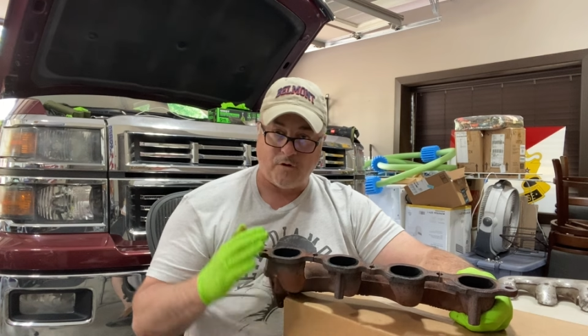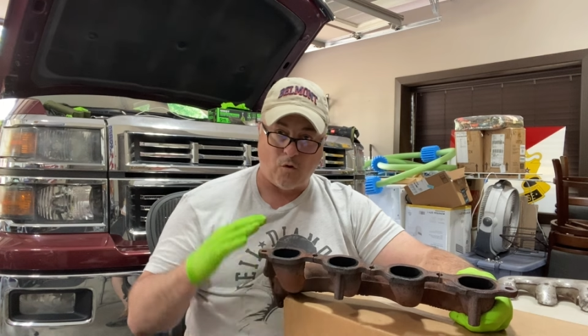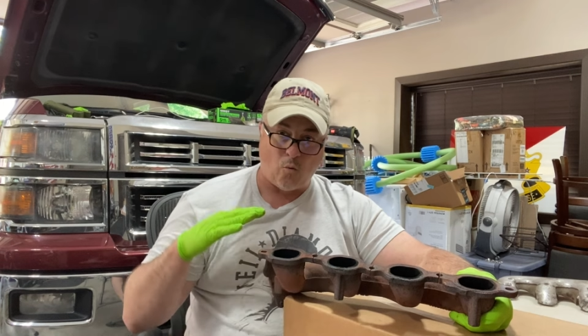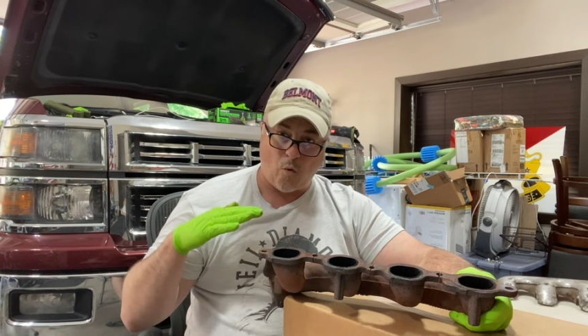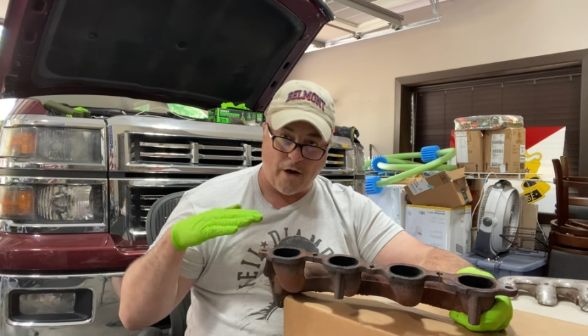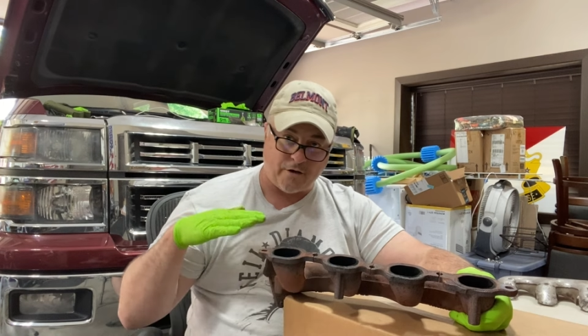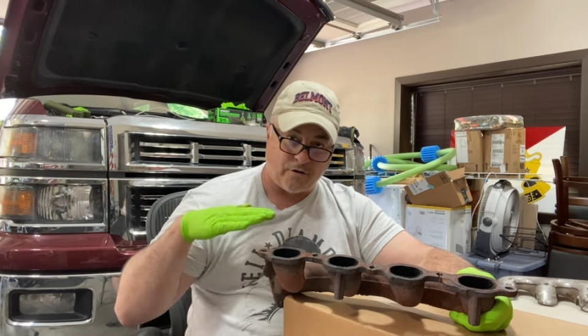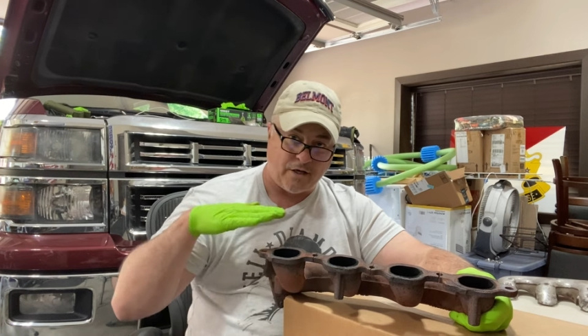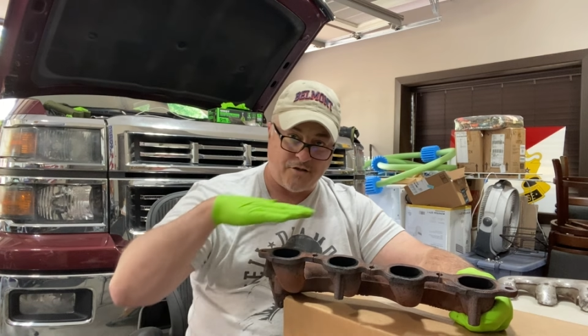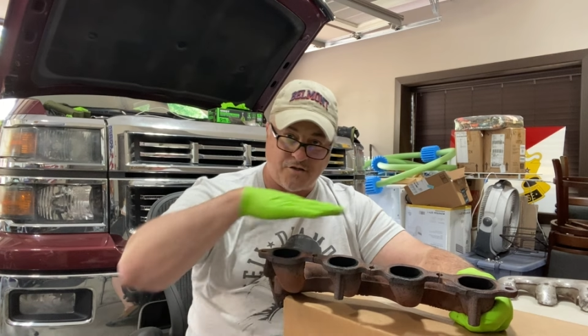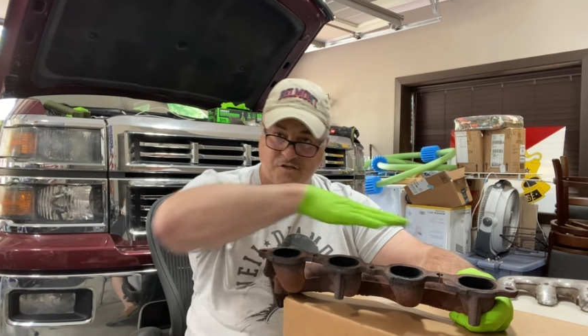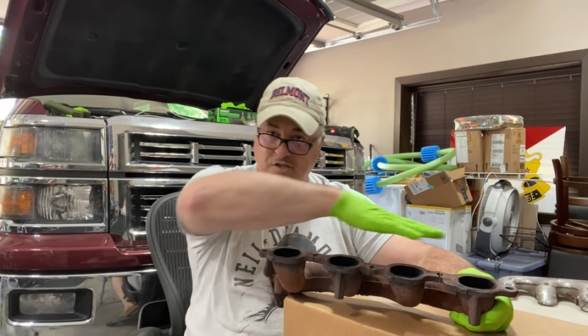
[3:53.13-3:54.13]
Why don't I
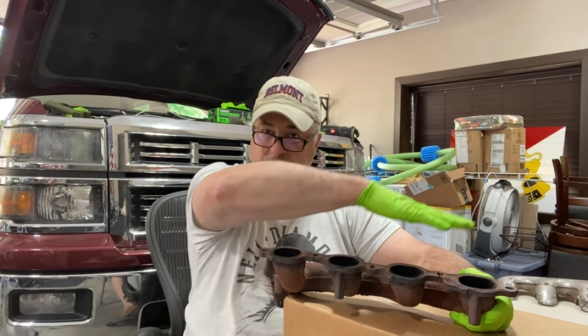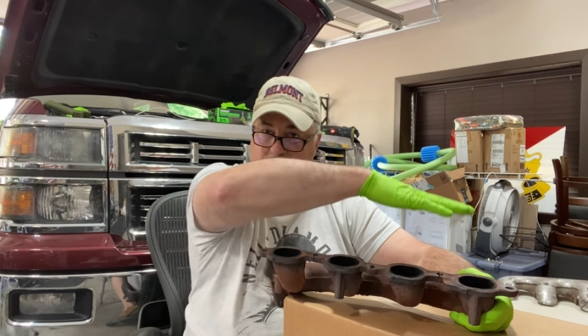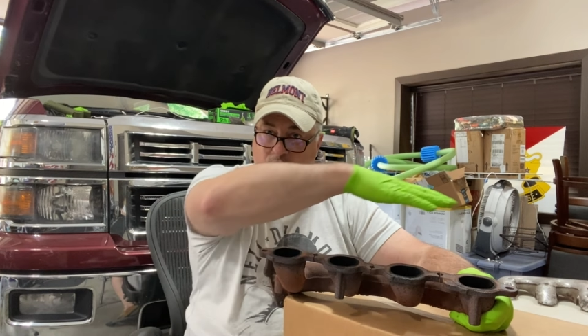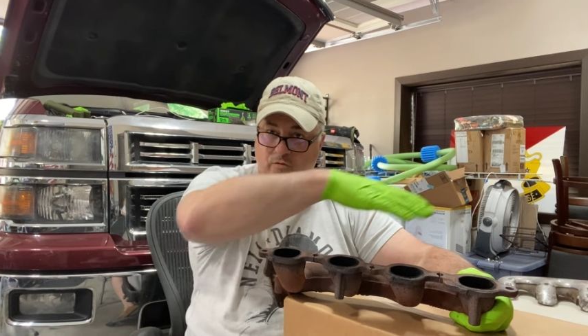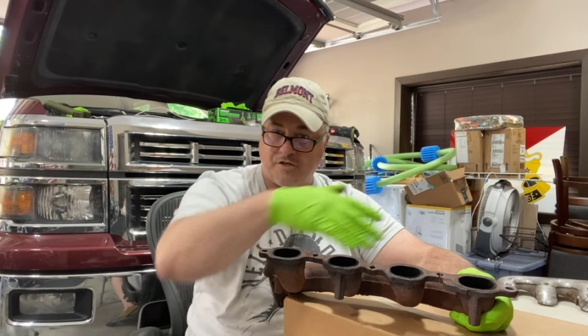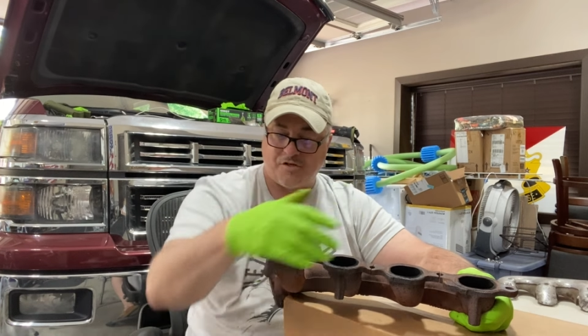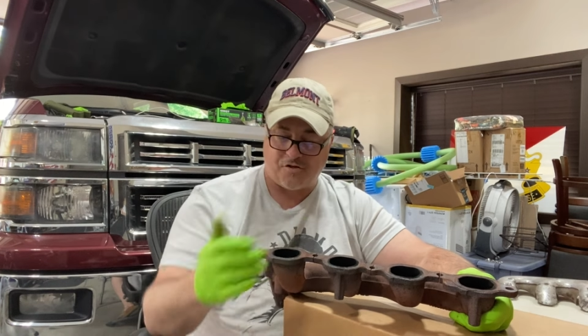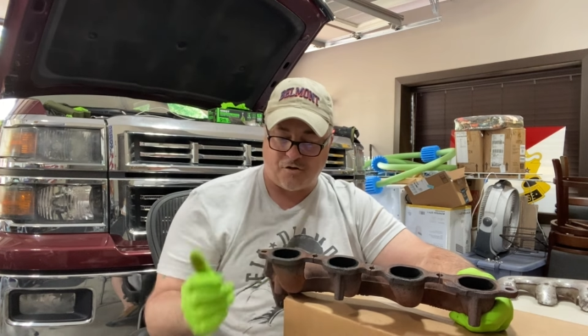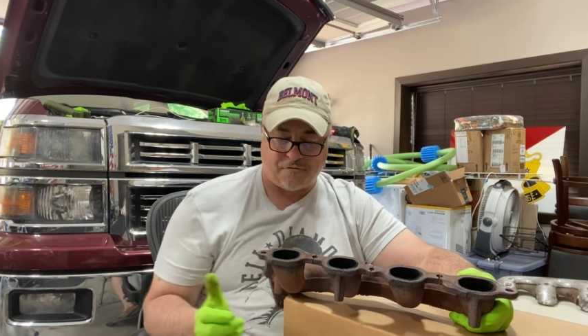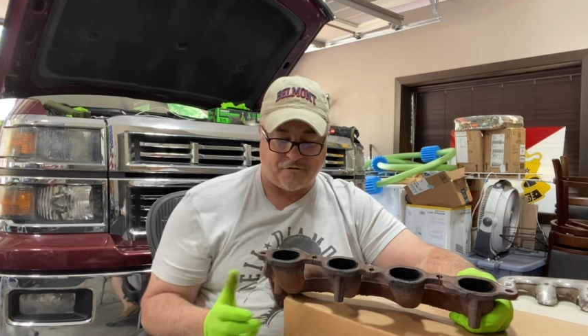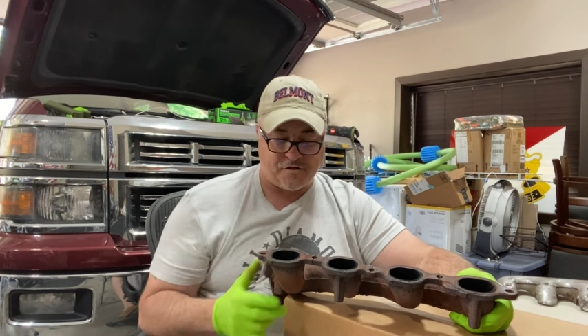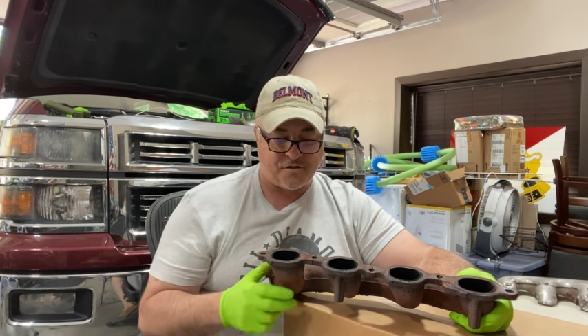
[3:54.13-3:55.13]
just get it
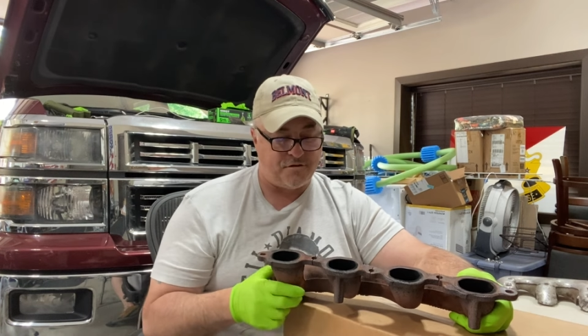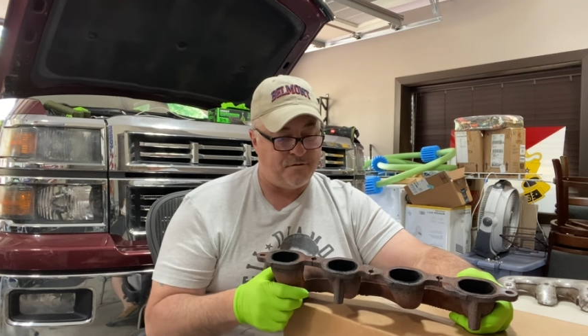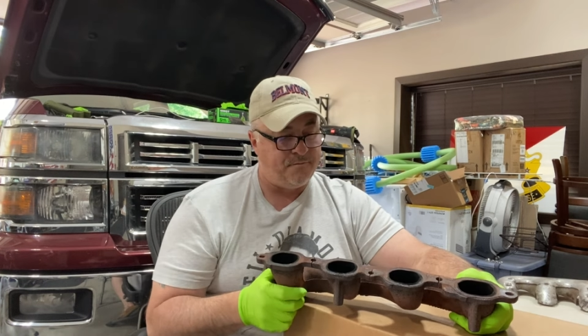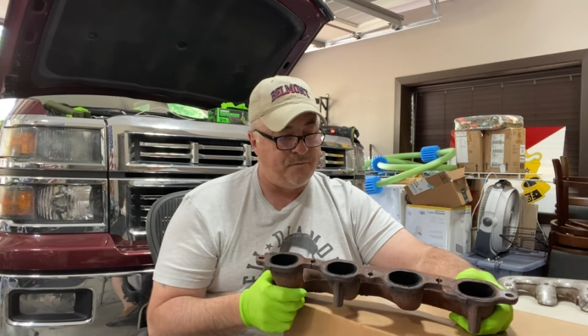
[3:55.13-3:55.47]
resurfaced?